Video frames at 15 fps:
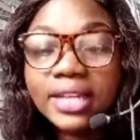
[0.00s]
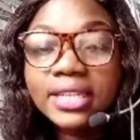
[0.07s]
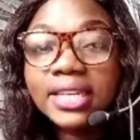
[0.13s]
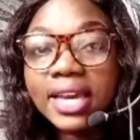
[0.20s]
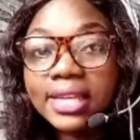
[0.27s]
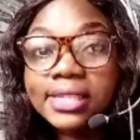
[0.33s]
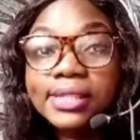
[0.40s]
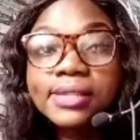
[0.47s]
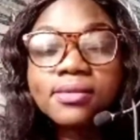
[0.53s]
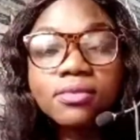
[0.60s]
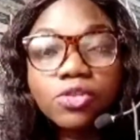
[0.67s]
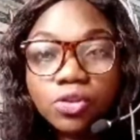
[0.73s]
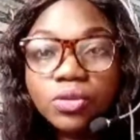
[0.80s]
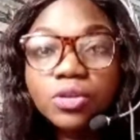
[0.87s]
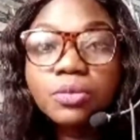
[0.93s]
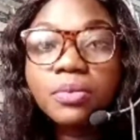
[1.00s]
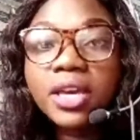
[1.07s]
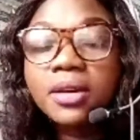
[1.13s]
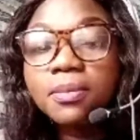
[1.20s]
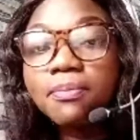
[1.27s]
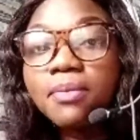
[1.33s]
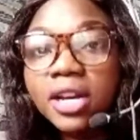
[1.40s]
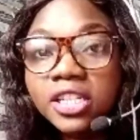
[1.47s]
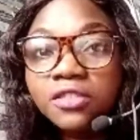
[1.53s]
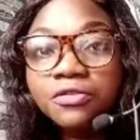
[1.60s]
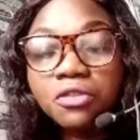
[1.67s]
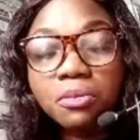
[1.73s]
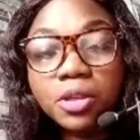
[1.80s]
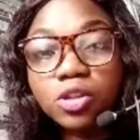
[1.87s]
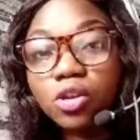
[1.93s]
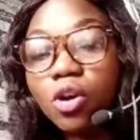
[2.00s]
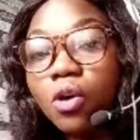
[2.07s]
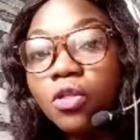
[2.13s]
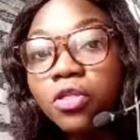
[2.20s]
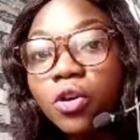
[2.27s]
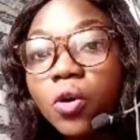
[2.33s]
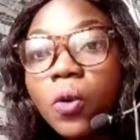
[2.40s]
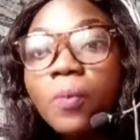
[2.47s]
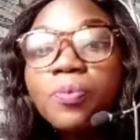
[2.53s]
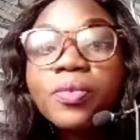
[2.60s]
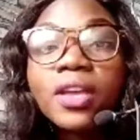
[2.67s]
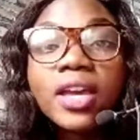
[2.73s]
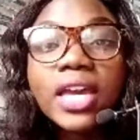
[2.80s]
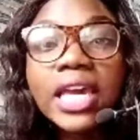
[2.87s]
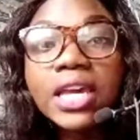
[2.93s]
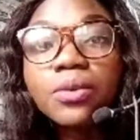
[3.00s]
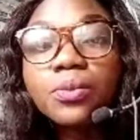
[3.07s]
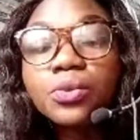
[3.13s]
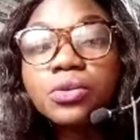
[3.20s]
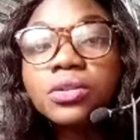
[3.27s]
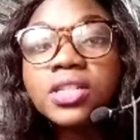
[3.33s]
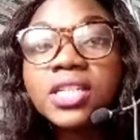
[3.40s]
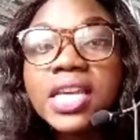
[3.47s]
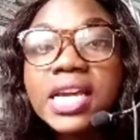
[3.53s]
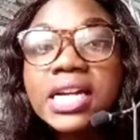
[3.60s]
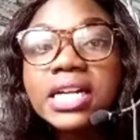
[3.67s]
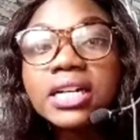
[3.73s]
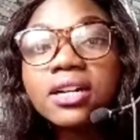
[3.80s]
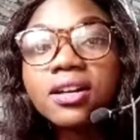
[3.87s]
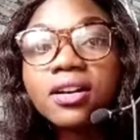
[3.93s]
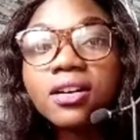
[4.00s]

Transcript: And yes, you could make money from it, although it would take